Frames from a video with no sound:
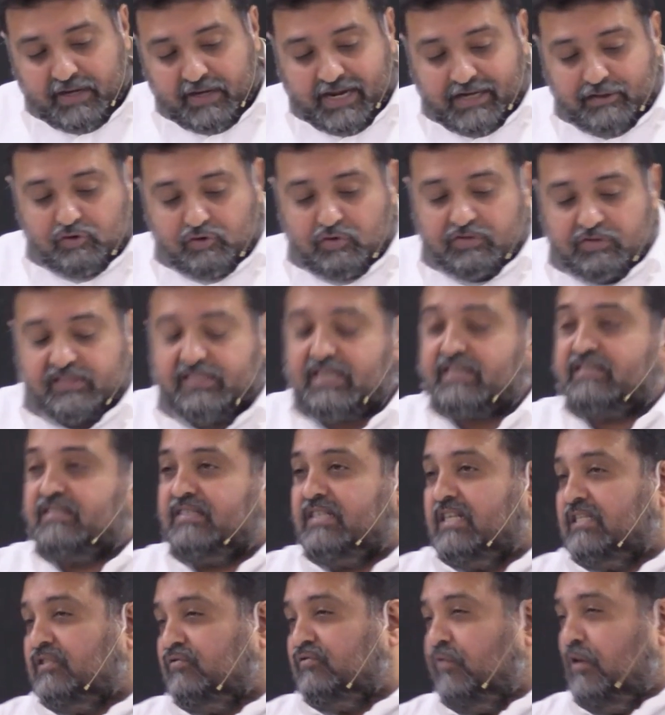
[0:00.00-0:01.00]
a
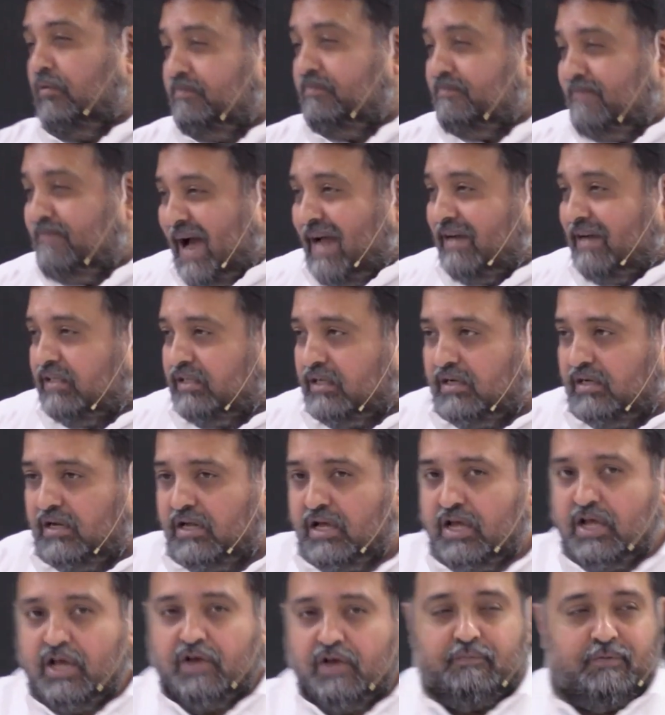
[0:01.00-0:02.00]
successful battle
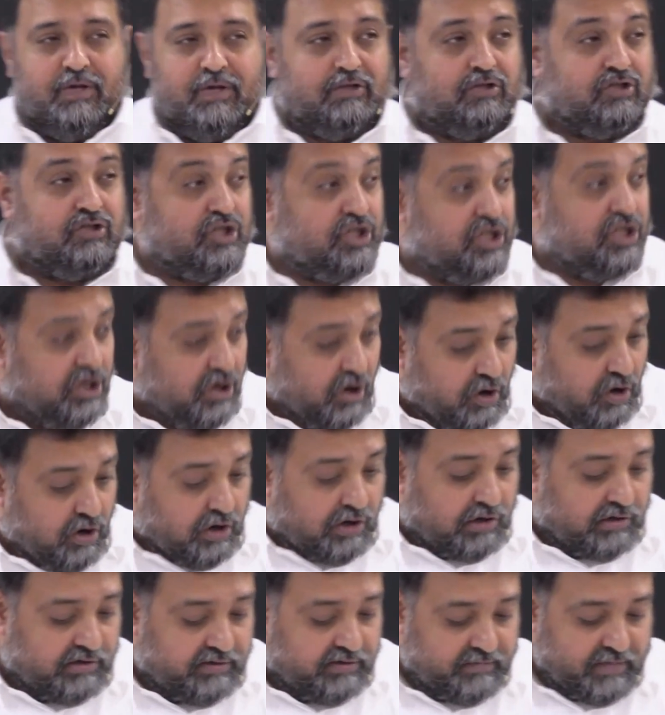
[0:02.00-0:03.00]
with
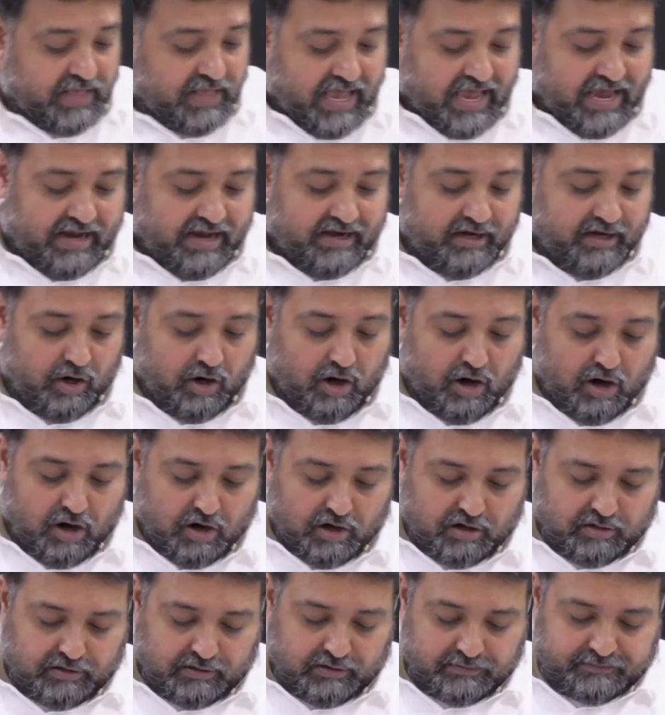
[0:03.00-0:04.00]
Shihon and
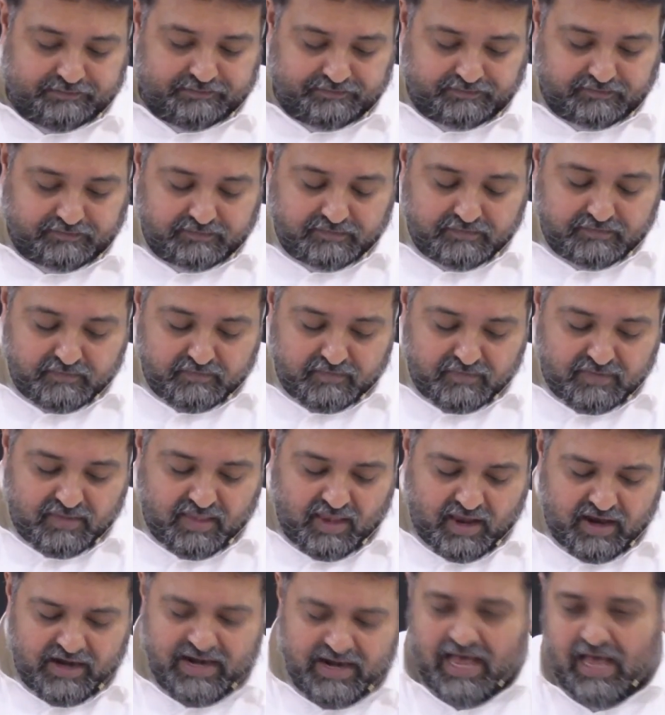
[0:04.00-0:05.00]
Og.
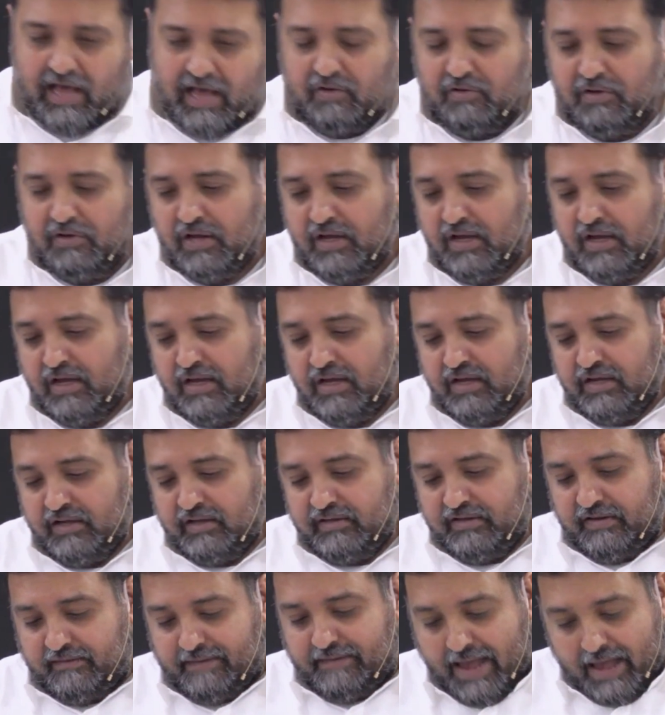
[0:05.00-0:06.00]
Now, the
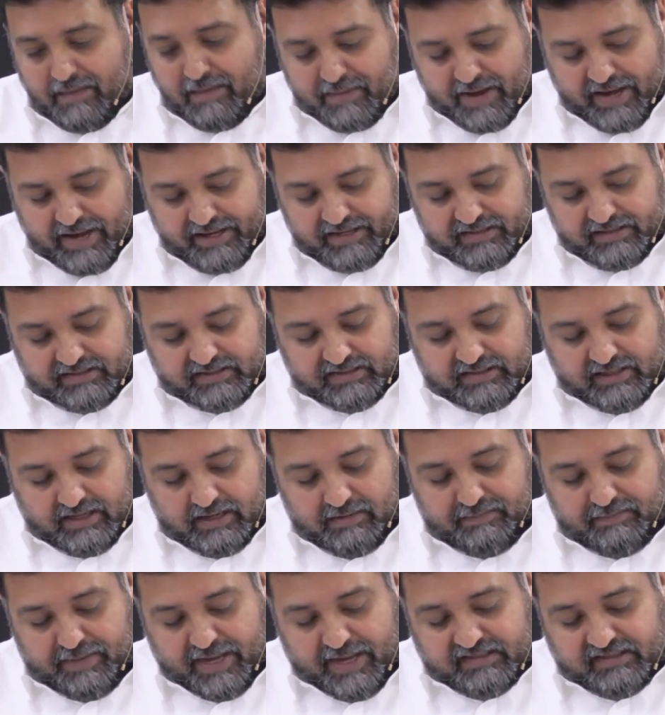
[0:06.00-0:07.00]
rabbis
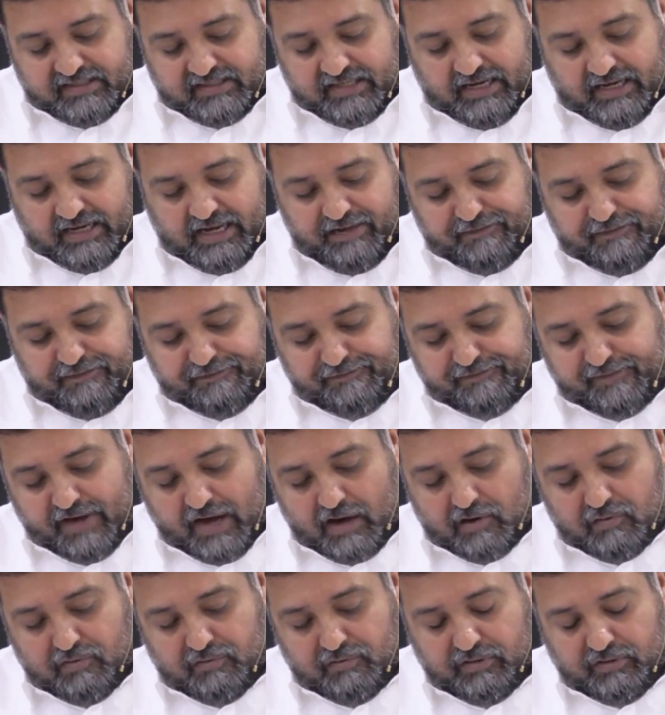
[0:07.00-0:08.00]
basically
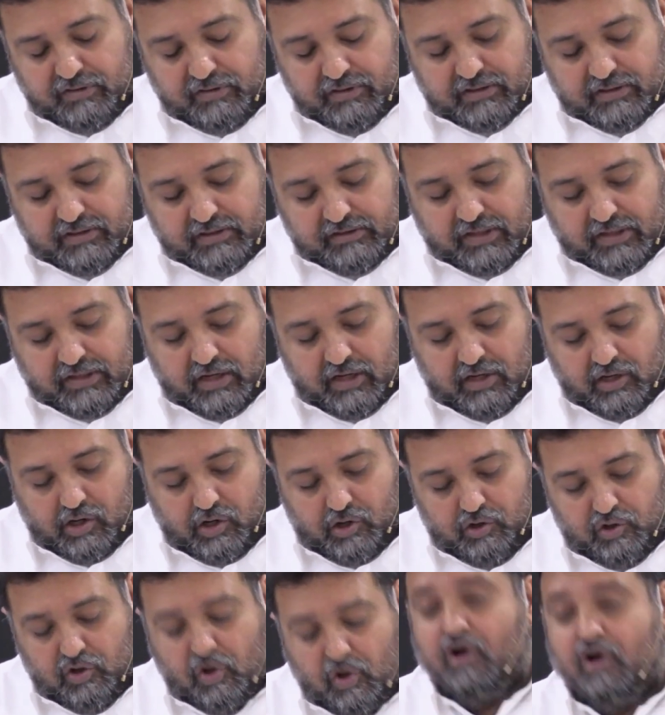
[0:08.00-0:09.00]
found the
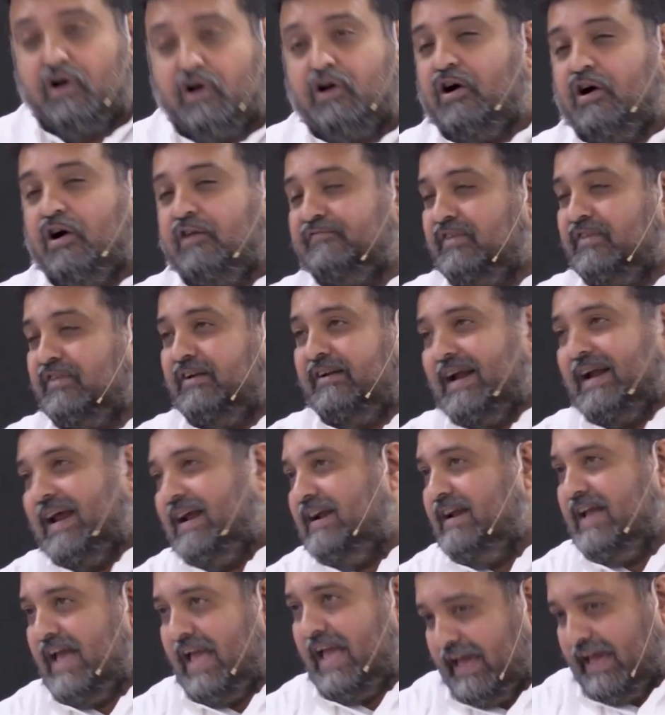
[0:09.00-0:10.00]
law of the red
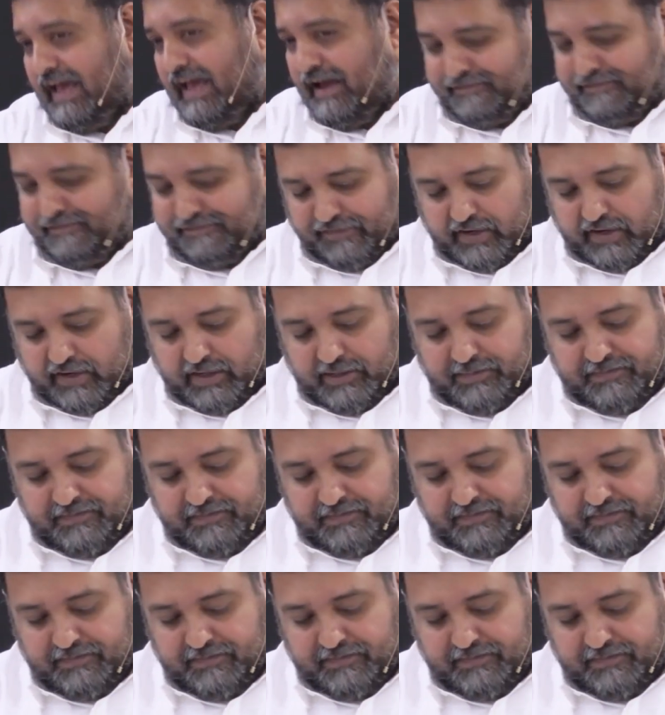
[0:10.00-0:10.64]
heifer,